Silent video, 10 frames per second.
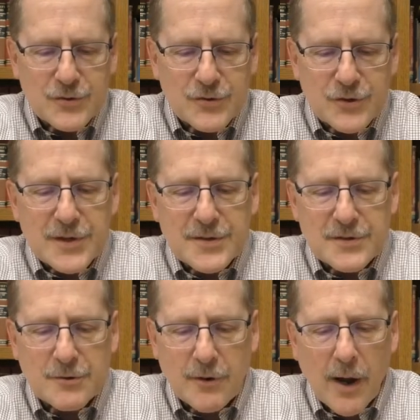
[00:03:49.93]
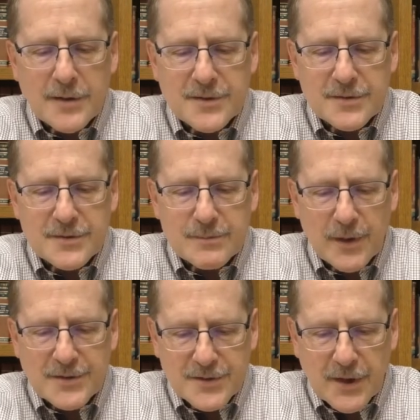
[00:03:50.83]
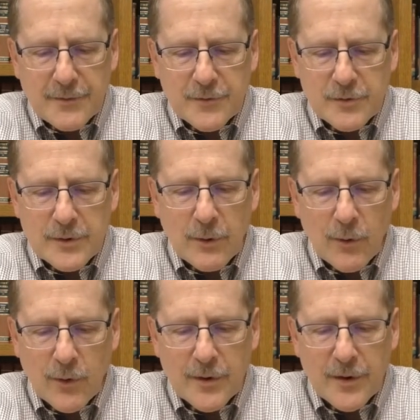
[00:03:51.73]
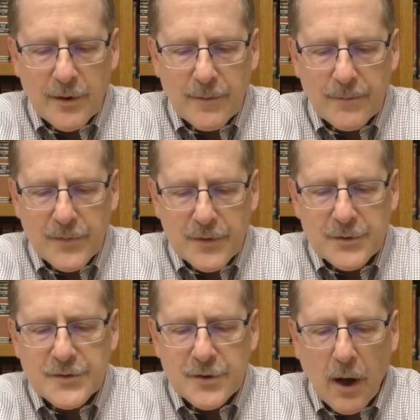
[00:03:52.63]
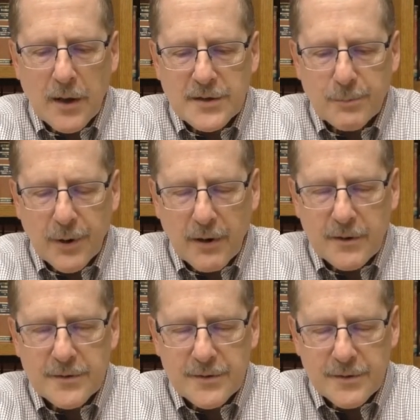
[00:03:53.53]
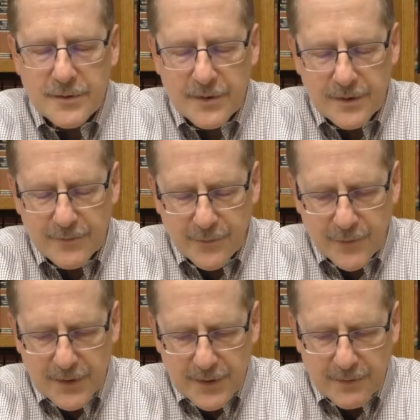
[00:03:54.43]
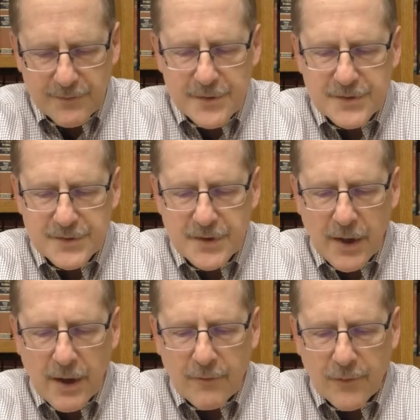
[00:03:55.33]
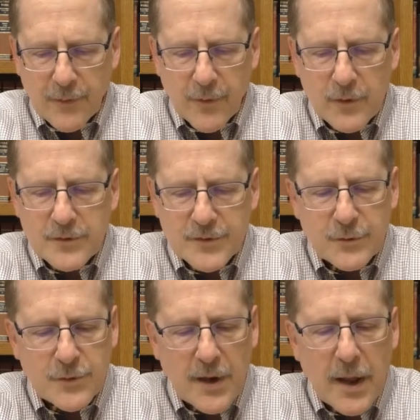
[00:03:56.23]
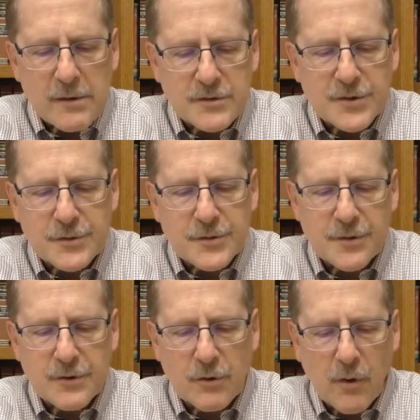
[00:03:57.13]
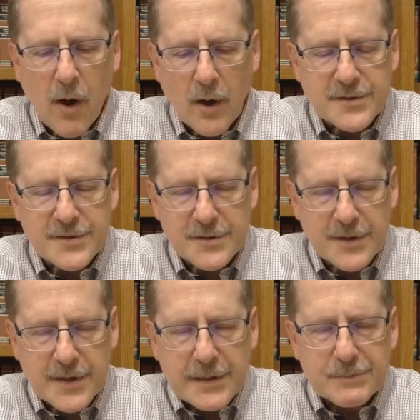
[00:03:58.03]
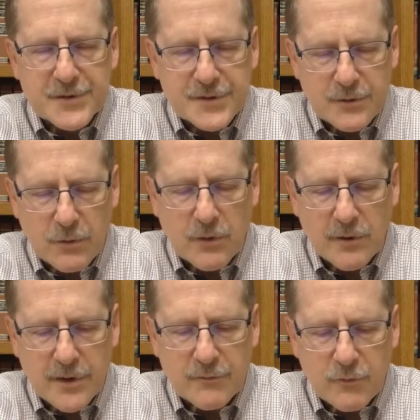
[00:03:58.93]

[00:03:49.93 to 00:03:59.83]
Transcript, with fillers: Jesus Christ, my Savior and Lord, you sought pardon and forgiveness for those who nailed you to the cross and heaped scorn and